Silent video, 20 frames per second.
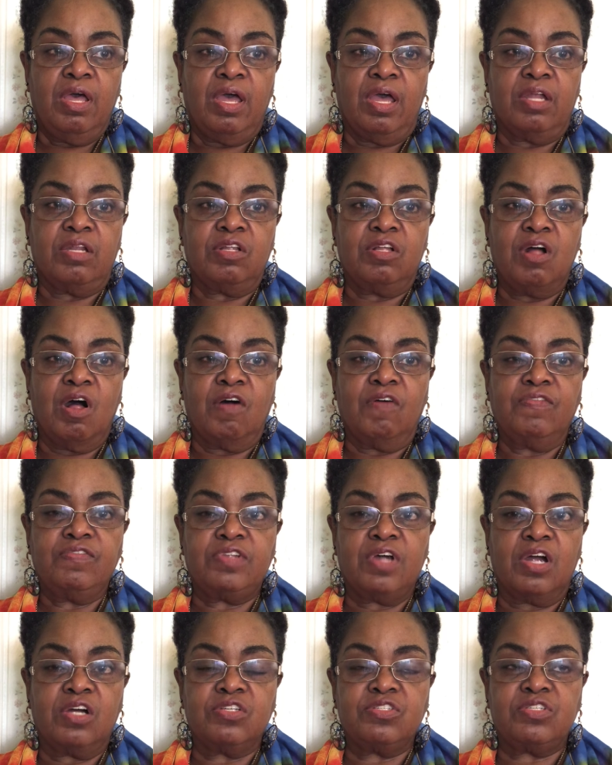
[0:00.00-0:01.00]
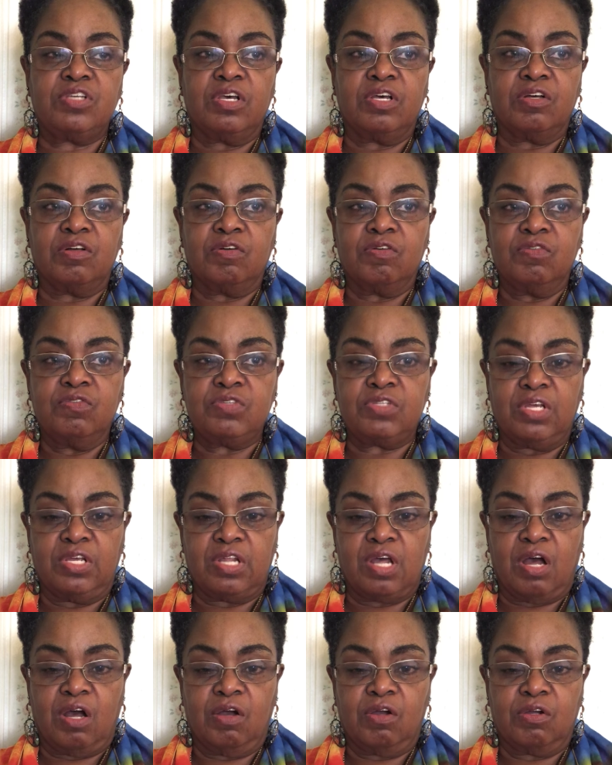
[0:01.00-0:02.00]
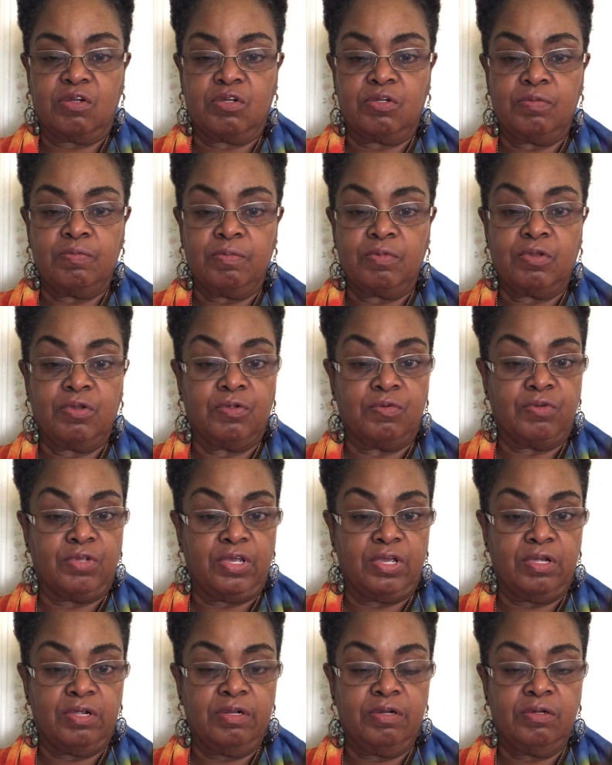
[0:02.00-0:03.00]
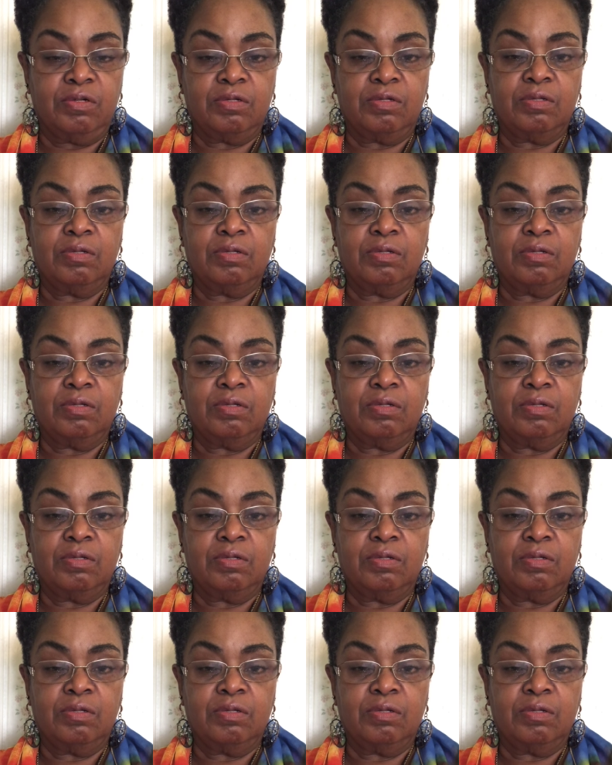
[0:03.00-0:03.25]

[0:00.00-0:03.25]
engulfed ourselves in our career,